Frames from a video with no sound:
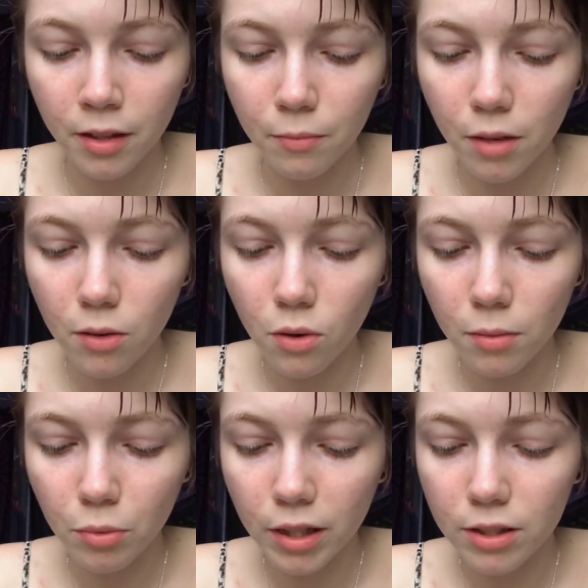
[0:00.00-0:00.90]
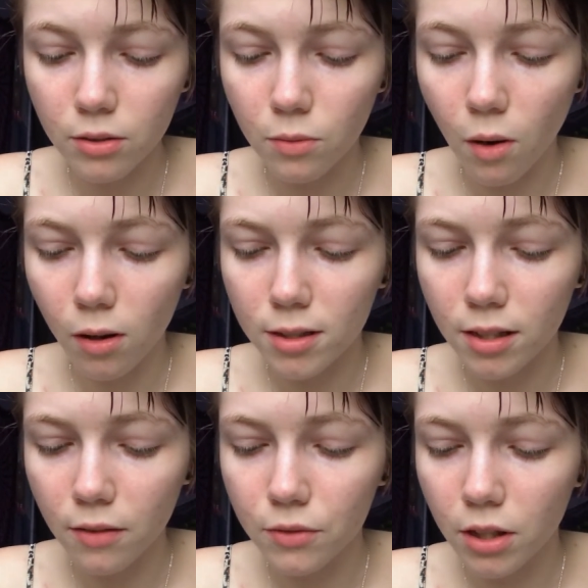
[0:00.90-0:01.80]
Mugwort breaks through walls
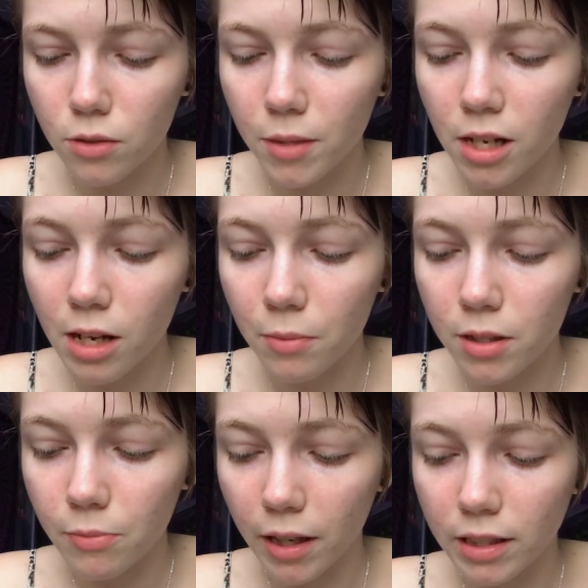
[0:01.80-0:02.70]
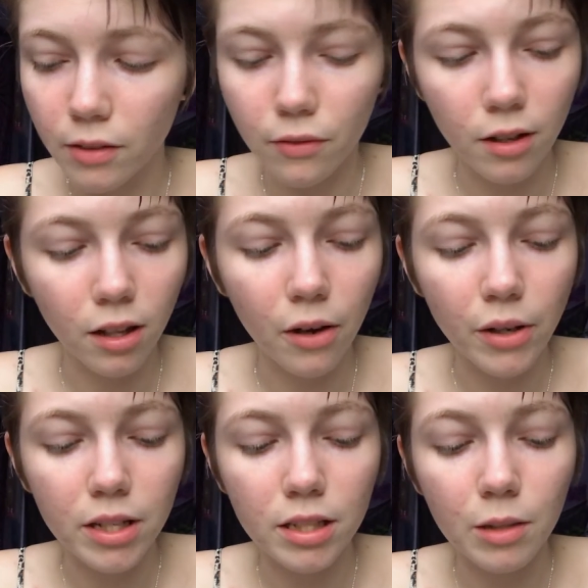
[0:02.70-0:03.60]
of judgment and perspective, allowing
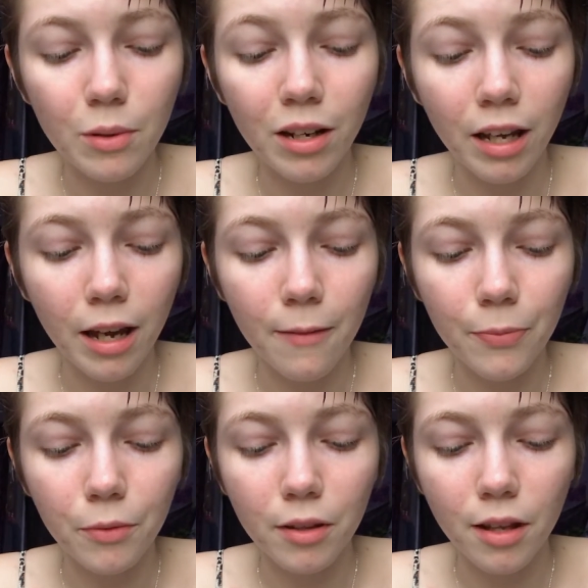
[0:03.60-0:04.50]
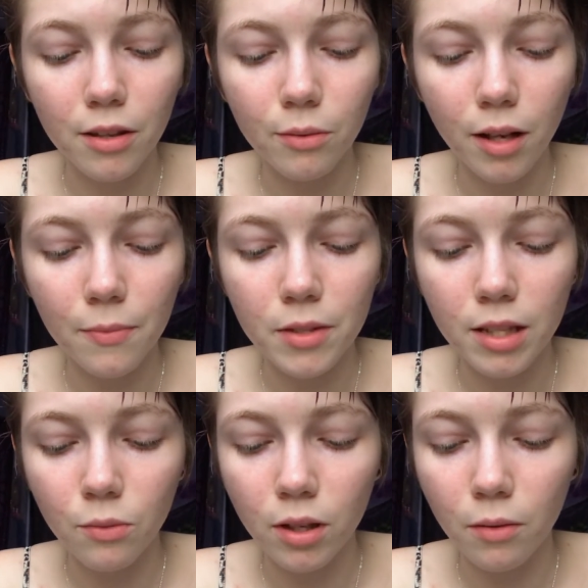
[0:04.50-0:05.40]
us to communicate with other realms
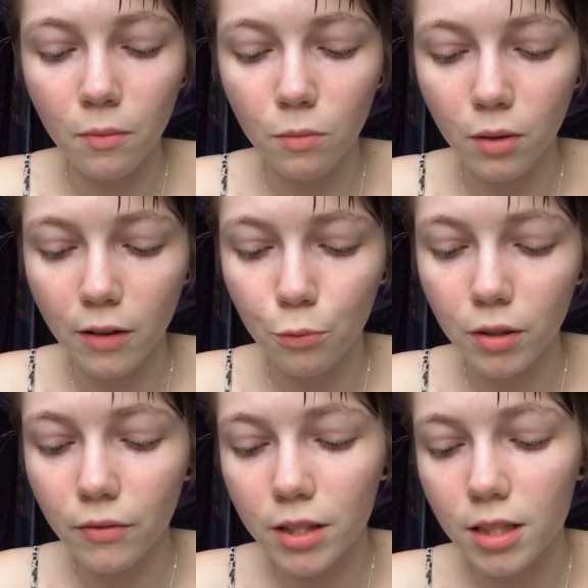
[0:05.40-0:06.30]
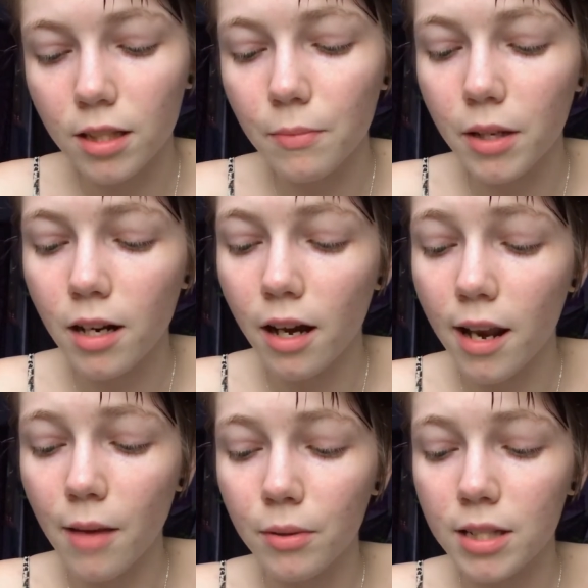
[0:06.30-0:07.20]
that we would have previously been
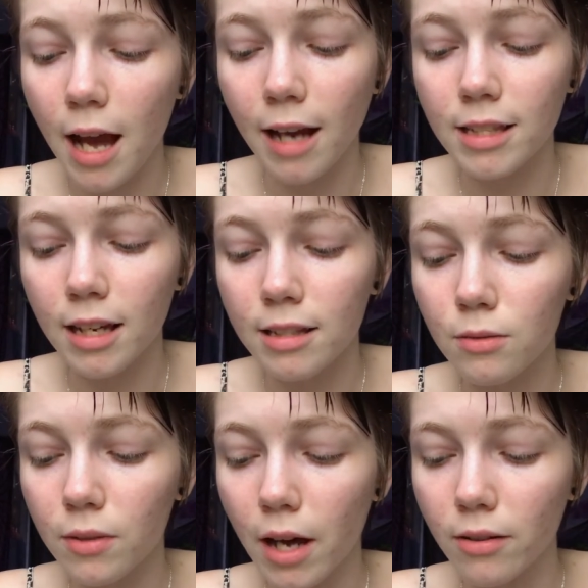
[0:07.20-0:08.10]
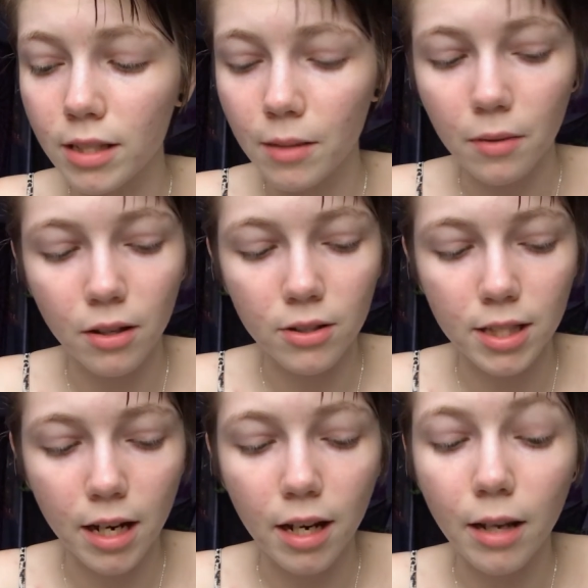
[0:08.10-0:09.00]
unable to access without deep
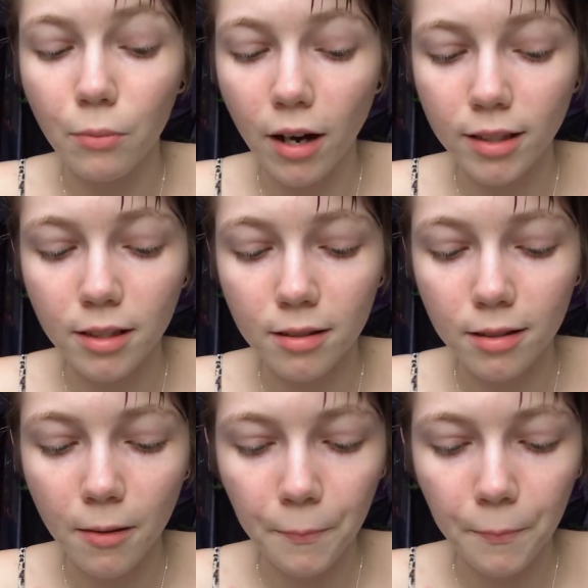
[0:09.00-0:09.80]
understanding and practice.